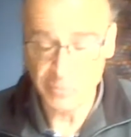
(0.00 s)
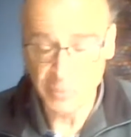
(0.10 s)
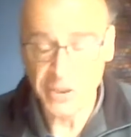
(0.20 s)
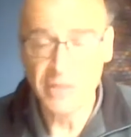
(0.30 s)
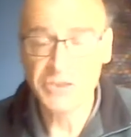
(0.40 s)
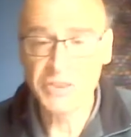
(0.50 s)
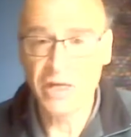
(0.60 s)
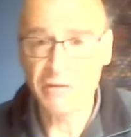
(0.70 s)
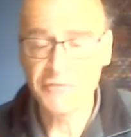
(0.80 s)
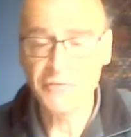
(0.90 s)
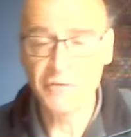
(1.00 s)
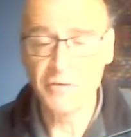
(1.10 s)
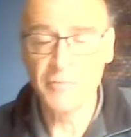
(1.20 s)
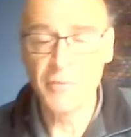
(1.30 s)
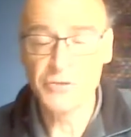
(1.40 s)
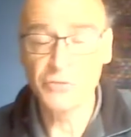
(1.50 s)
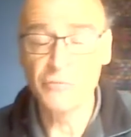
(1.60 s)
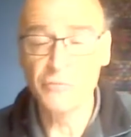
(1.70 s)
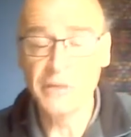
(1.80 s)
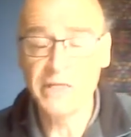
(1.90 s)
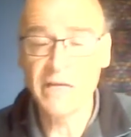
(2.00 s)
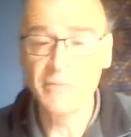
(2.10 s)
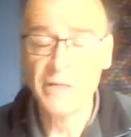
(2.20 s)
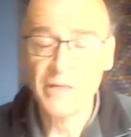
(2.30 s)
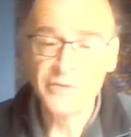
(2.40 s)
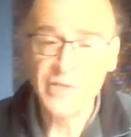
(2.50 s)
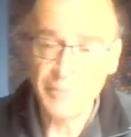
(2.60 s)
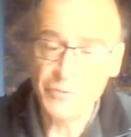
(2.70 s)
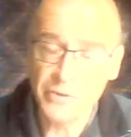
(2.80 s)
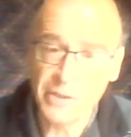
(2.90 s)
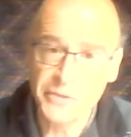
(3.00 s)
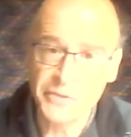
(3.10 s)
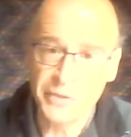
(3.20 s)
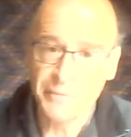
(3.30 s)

And he himself, Herbert Morrison, became deputy leader